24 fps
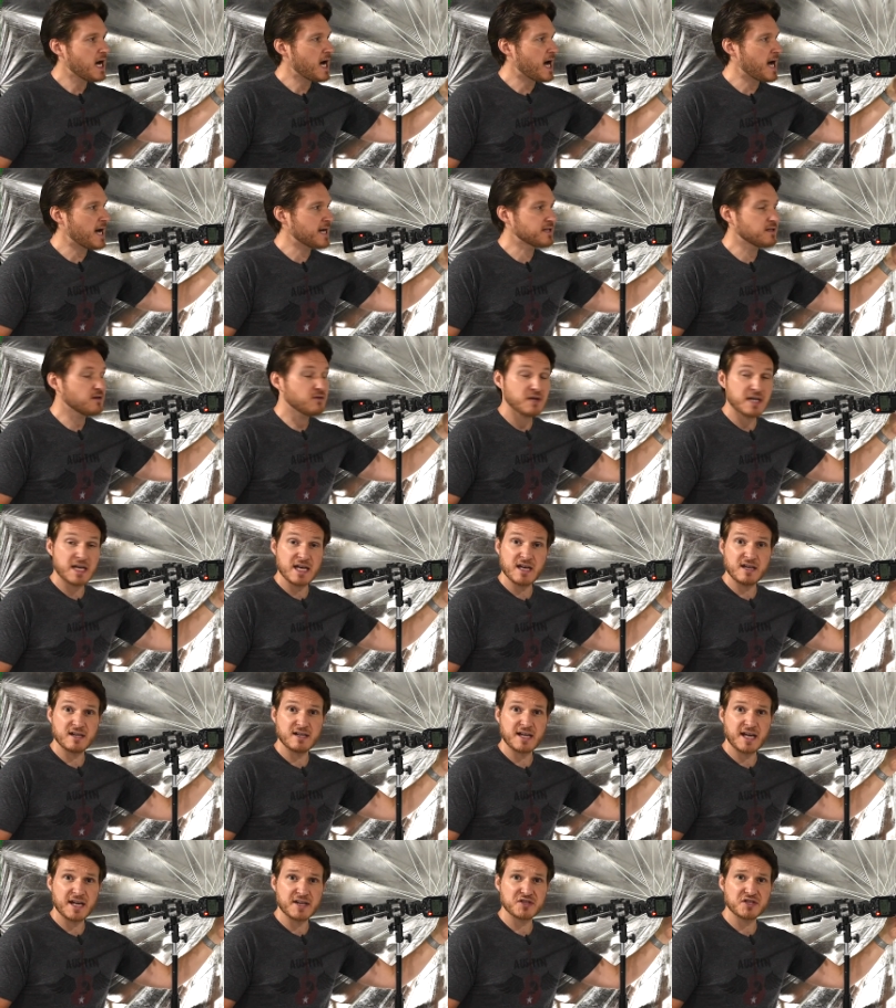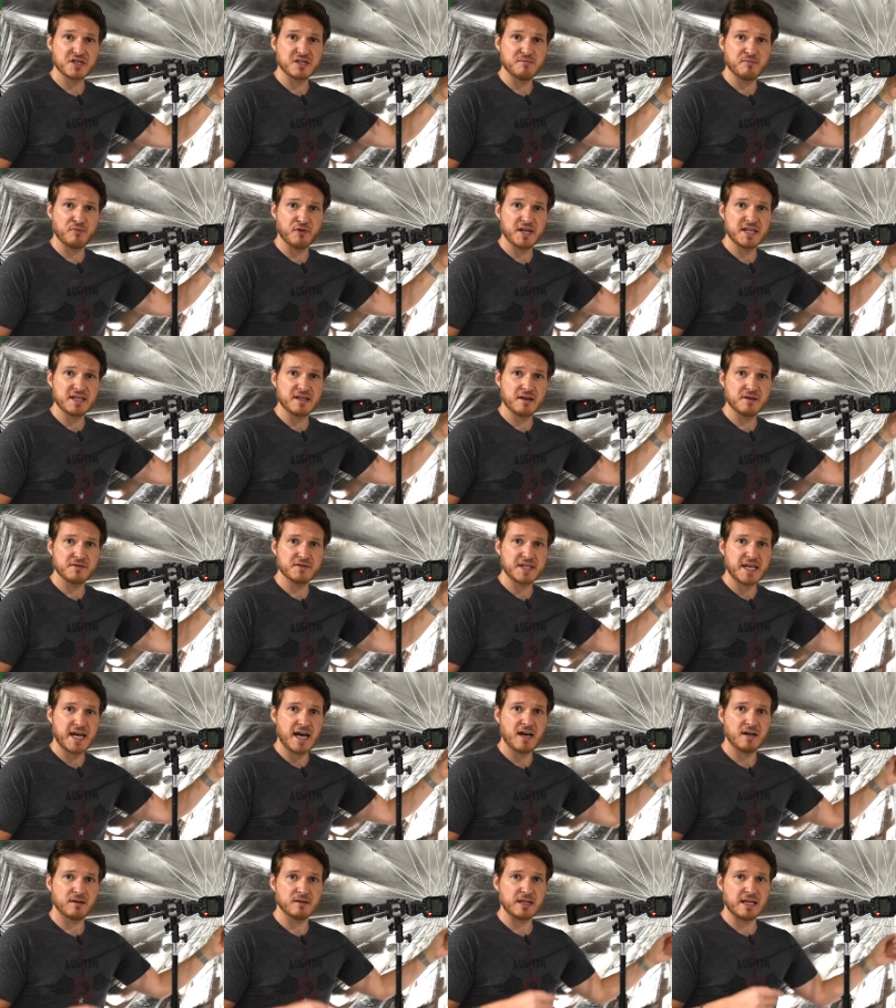I go ahead and actually bring those
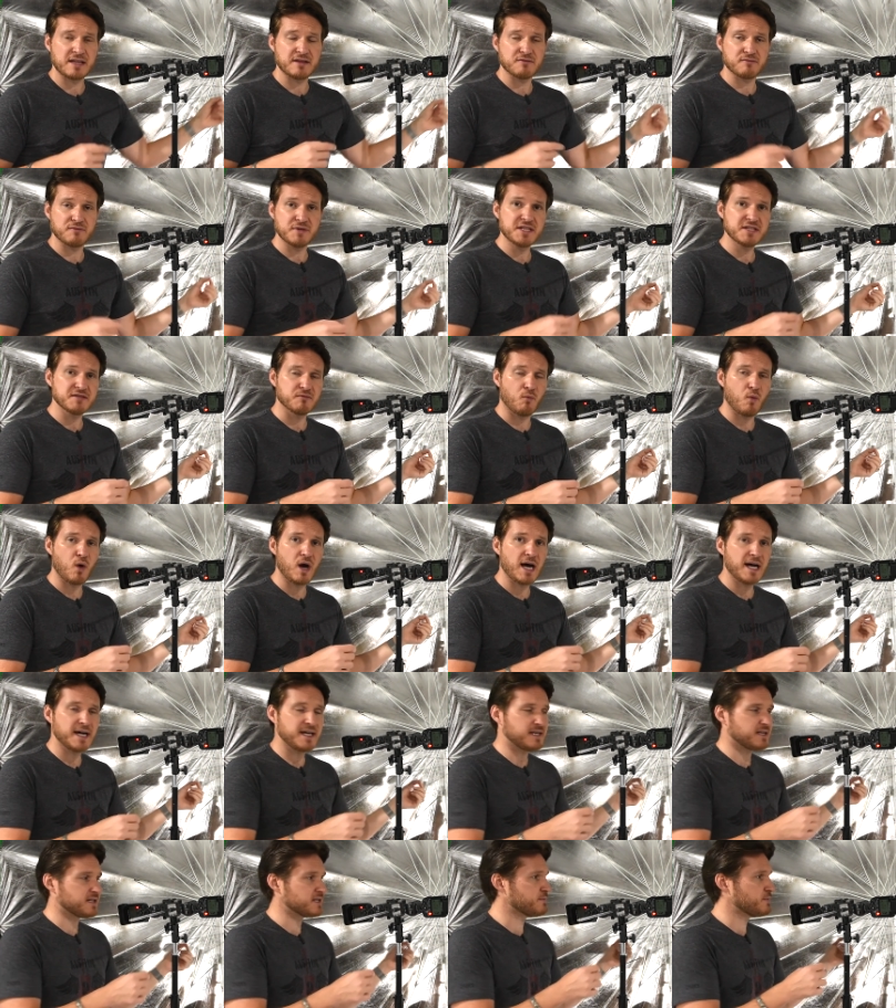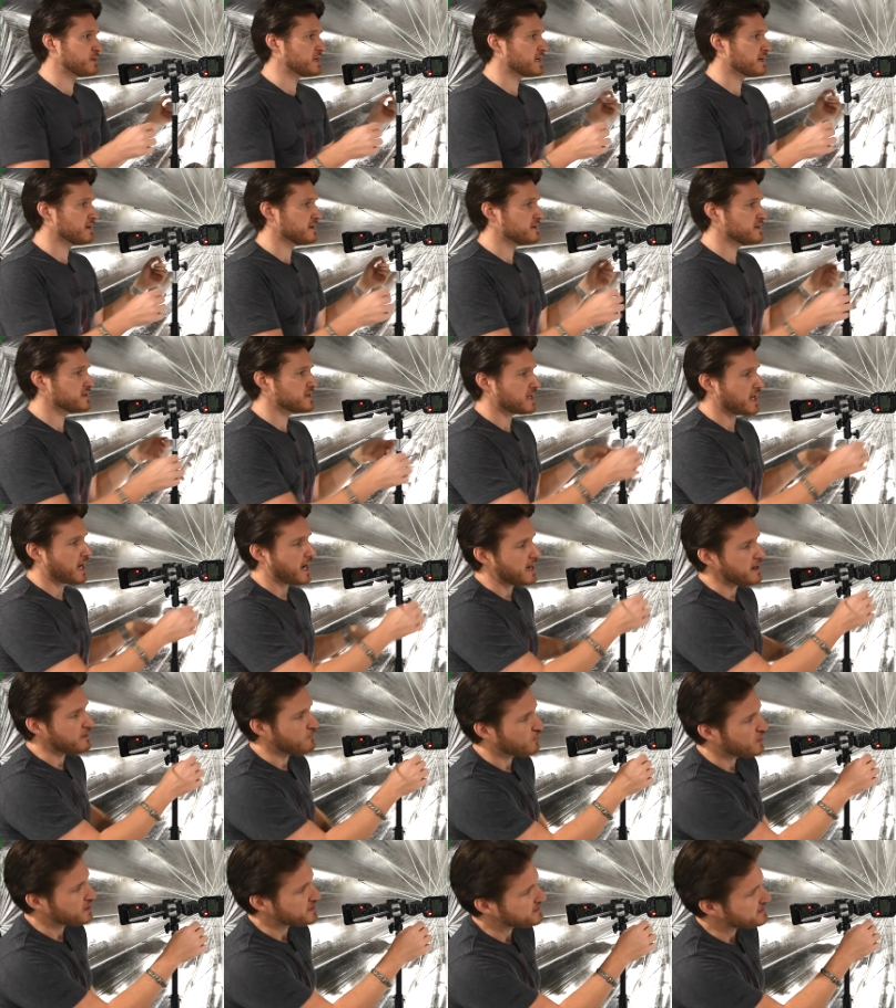out, and the reason why is because I
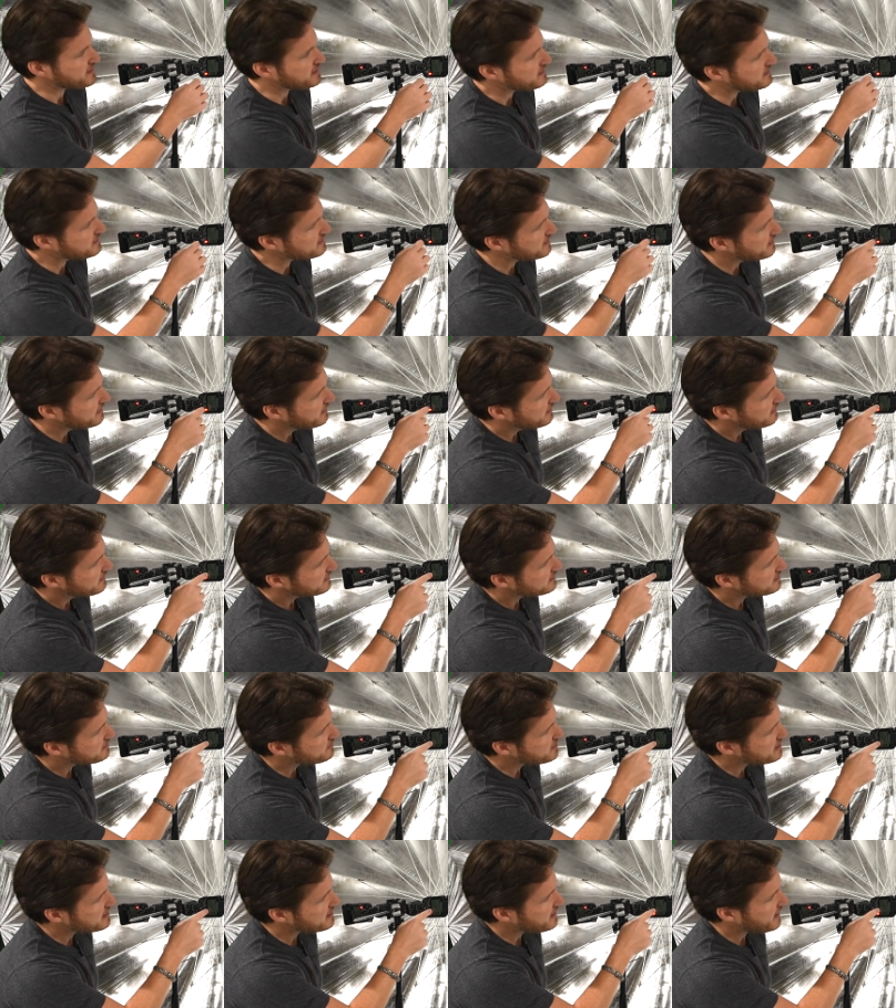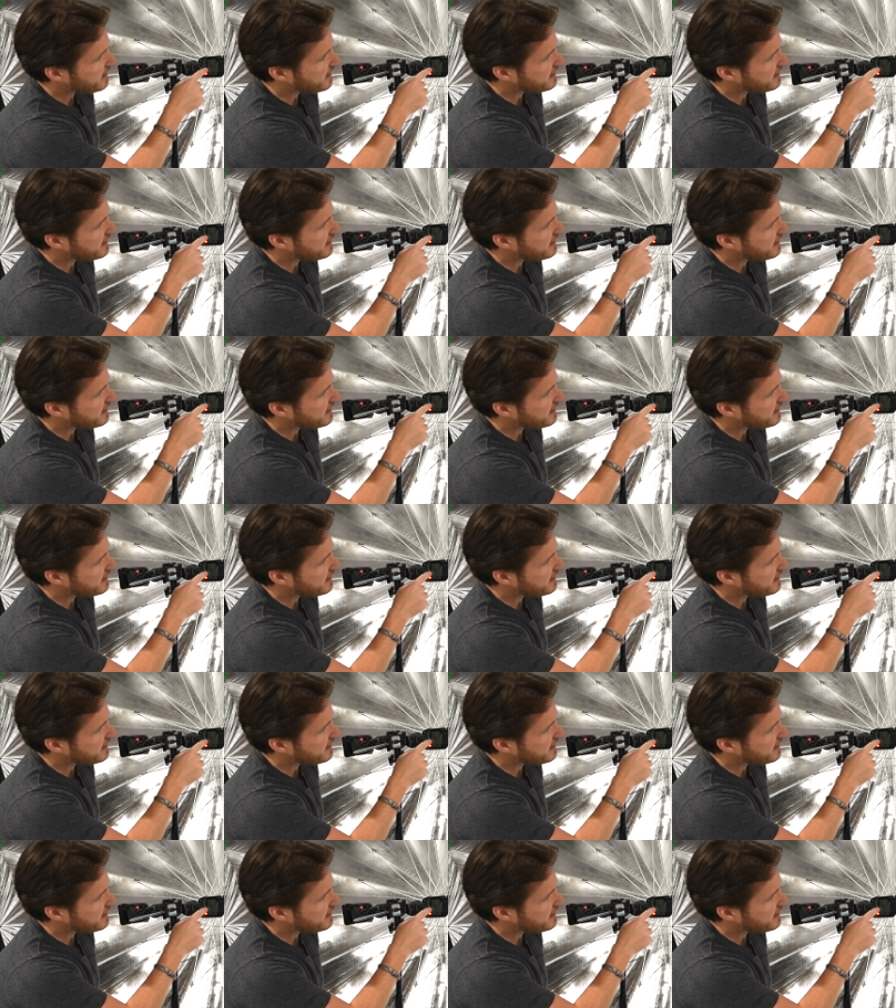want these to be